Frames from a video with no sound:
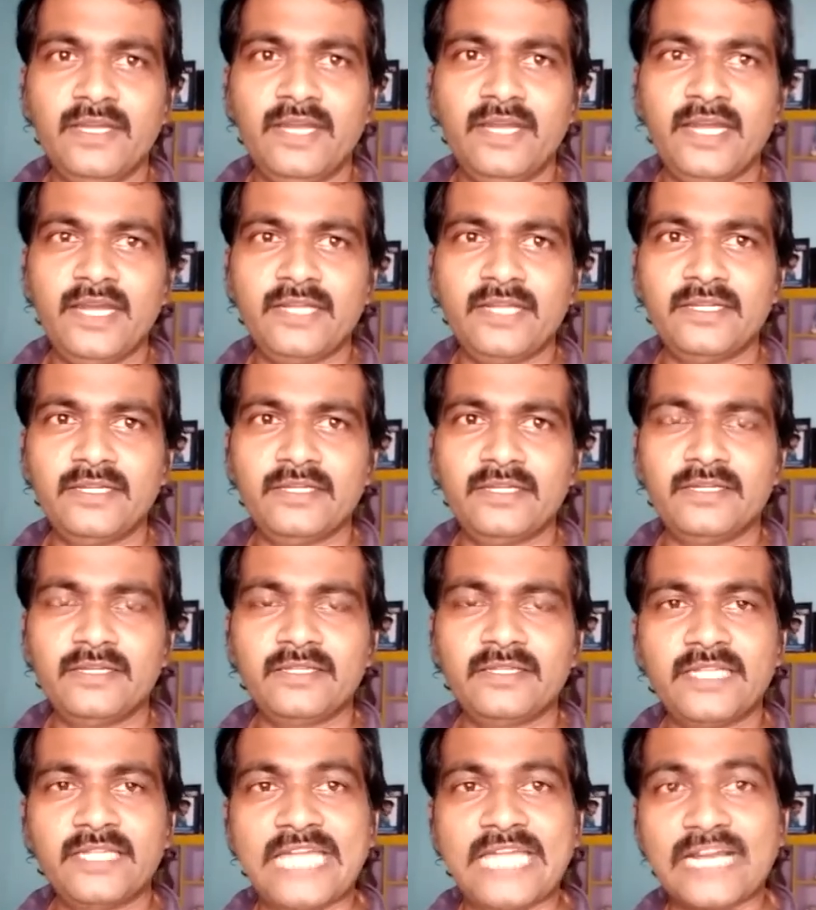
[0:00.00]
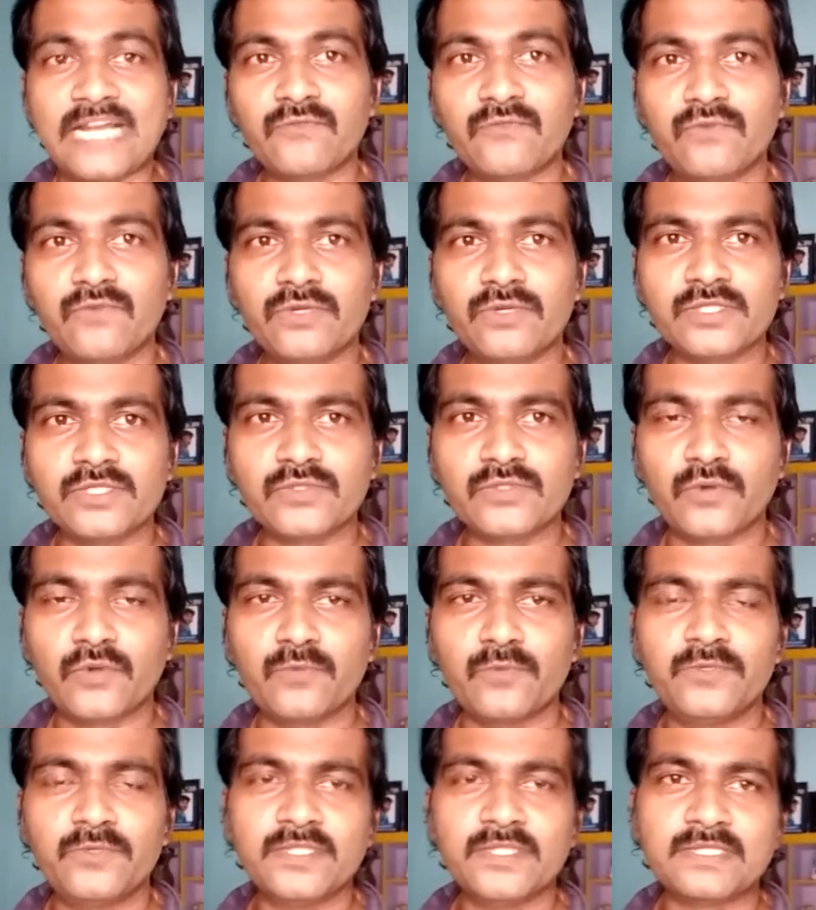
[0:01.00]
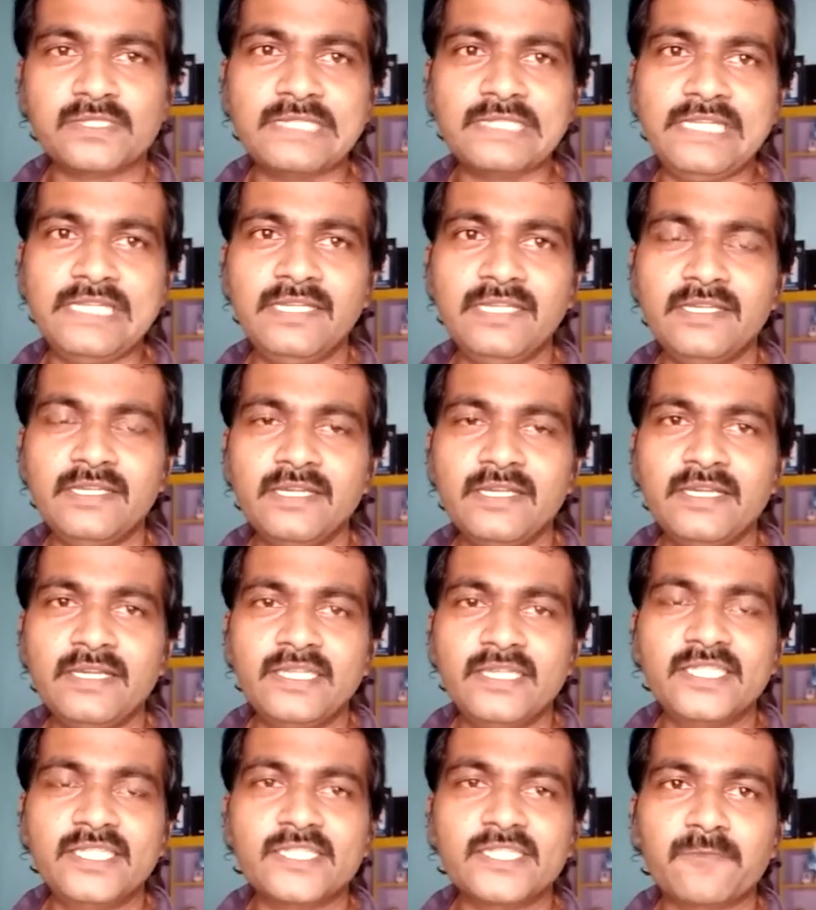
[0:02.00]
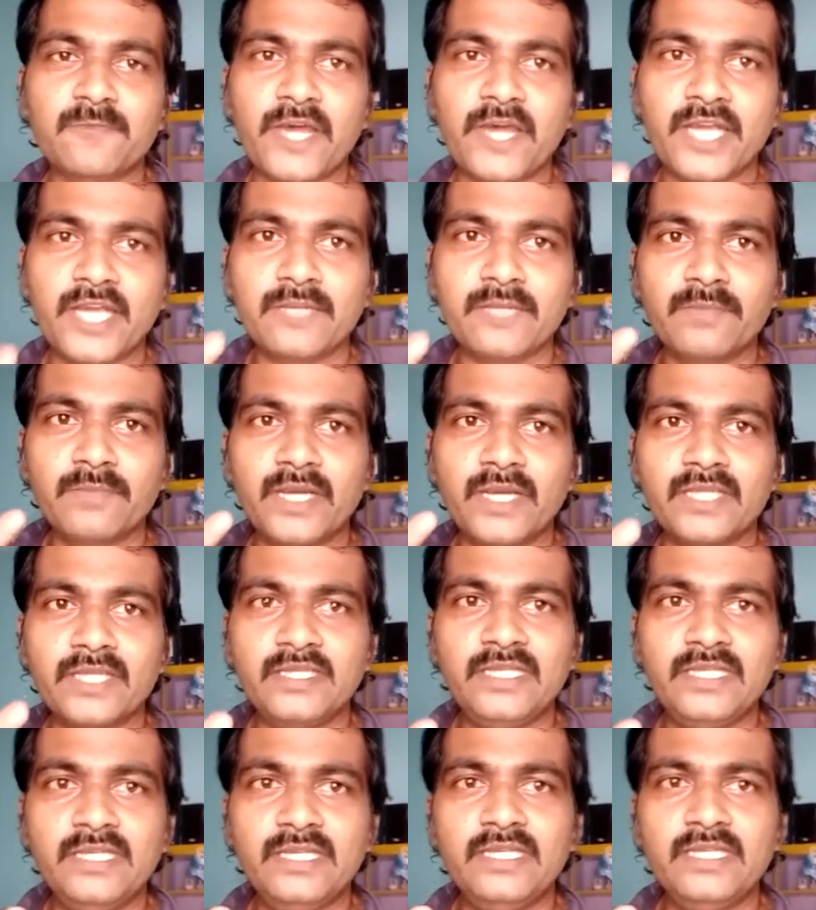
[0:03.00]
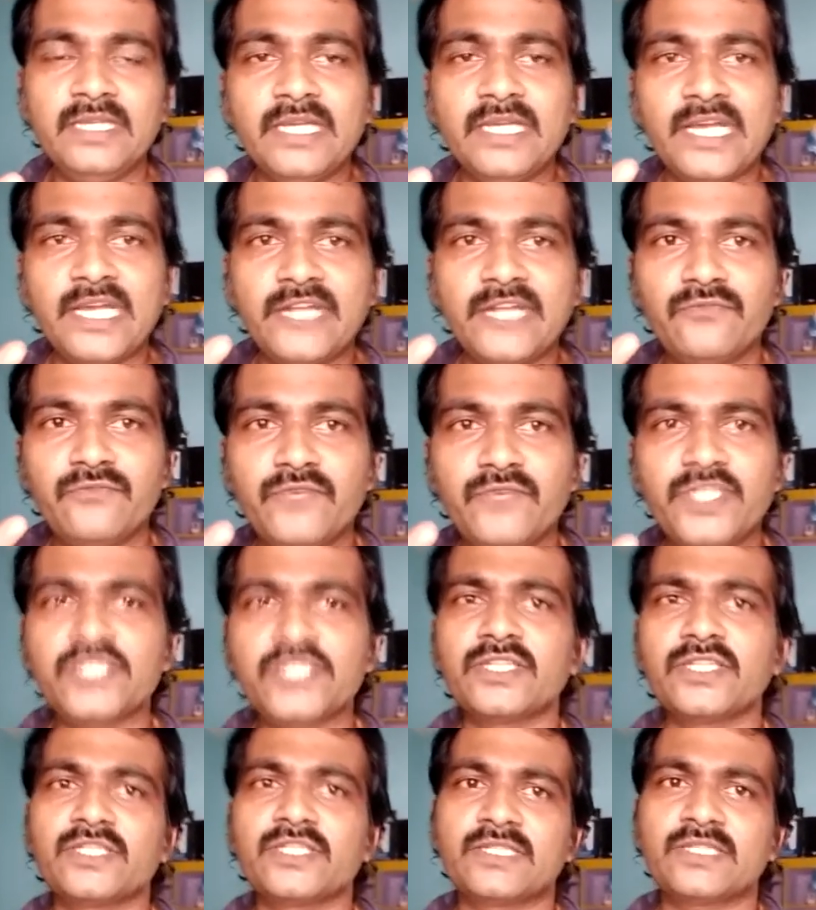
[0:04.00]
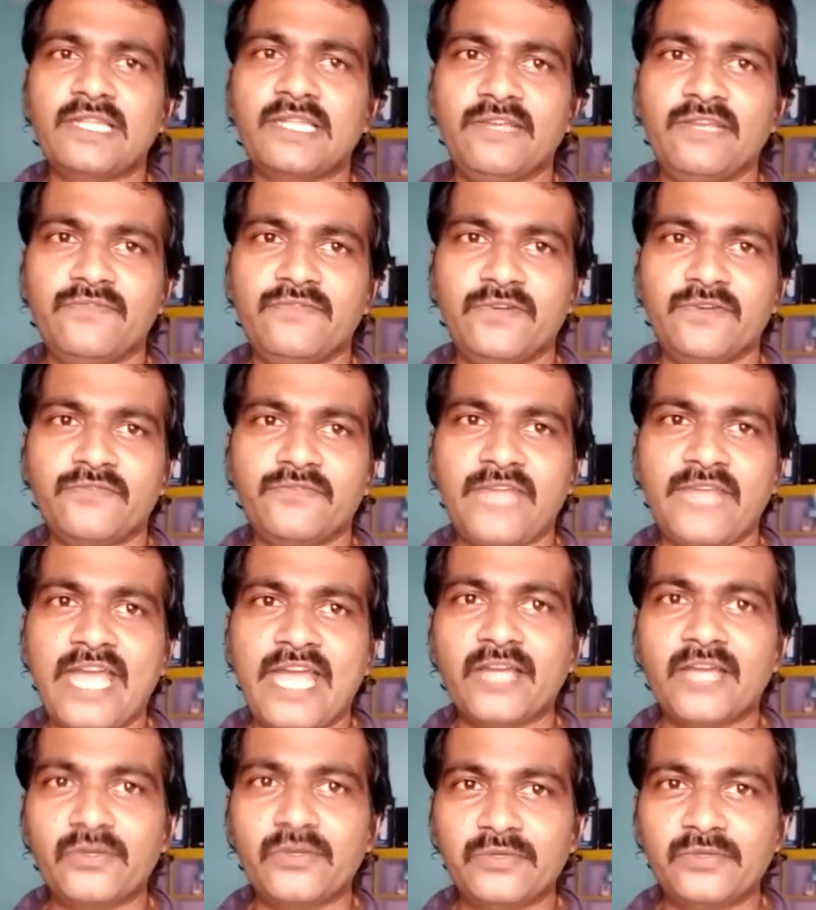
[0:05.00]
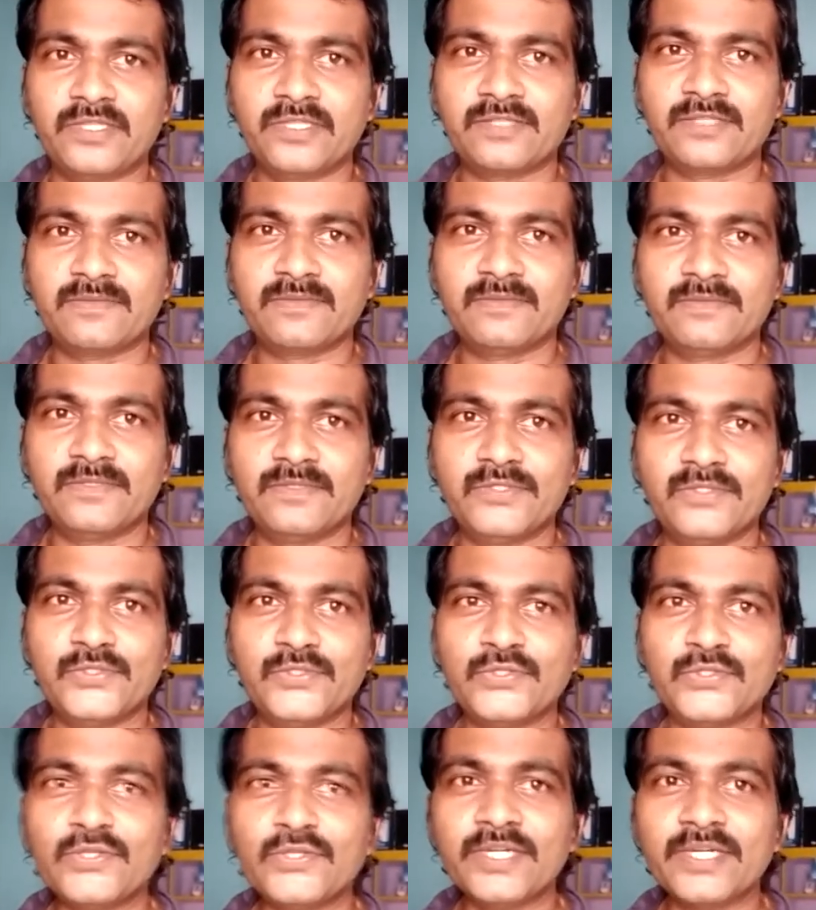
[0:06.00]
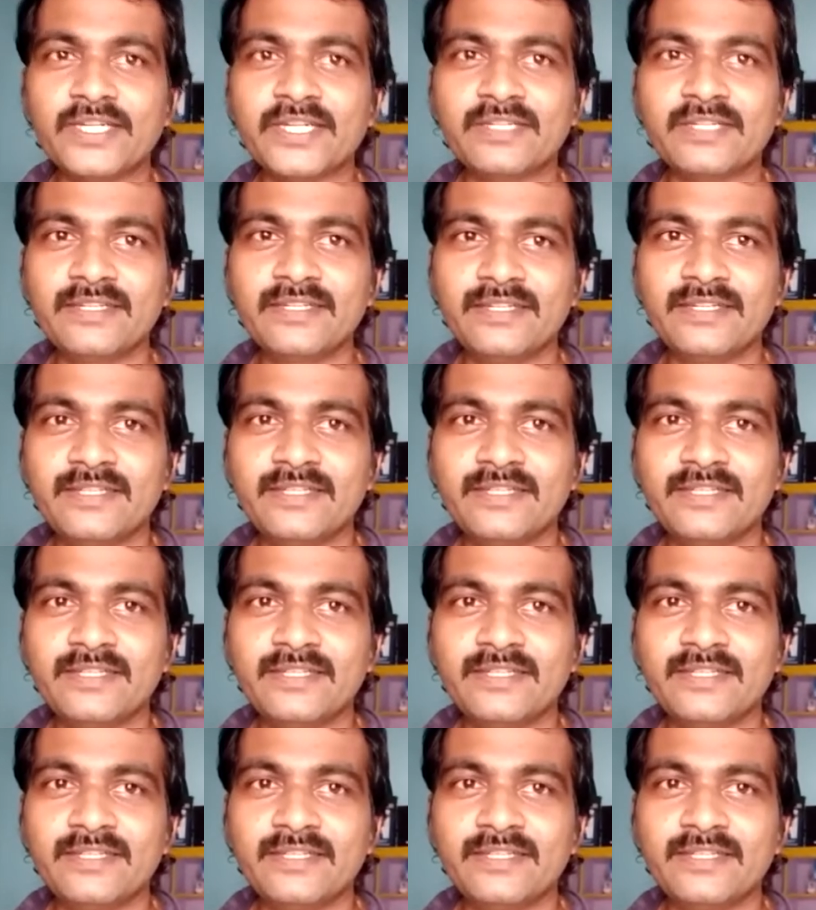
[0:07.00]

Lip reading: and the duck was obviously inspired by the adventurous life of kangaroos, so that